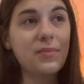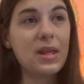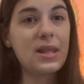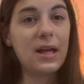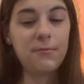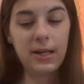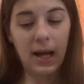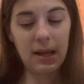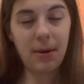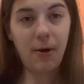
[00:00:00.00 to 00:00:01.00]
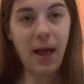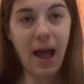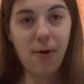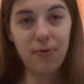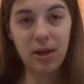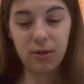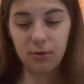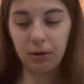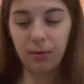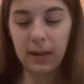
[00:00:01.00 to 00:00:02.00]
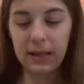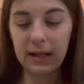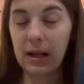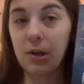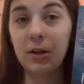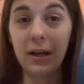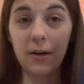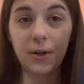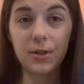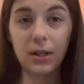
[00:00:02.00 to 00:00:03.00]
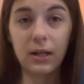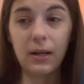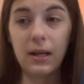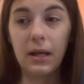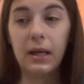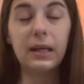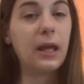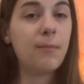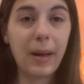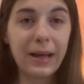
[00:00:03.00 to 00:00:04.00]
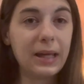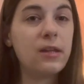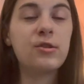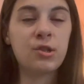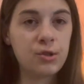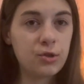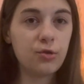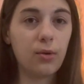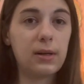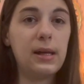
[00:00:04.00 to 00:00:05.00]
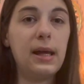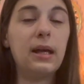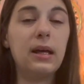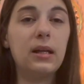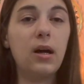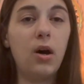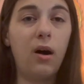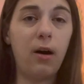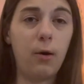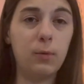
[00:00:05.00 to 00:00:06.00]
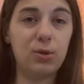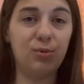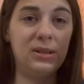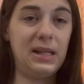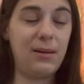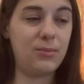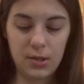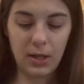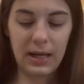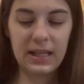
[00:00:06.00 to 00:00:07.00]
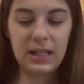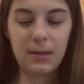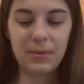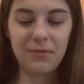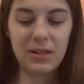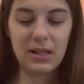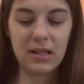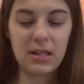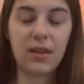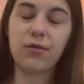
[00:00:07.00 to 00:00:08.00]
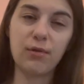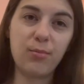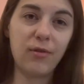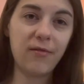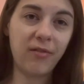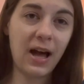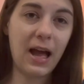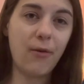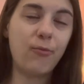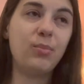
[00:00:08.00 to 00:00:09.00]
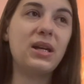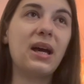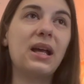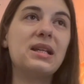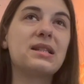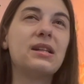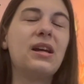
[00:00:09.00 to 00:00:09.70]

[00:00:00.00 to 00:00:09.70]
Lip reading: then we got about halfway through and another character came back into the story and all was redeemed. So I ended up giving this a 3.5 because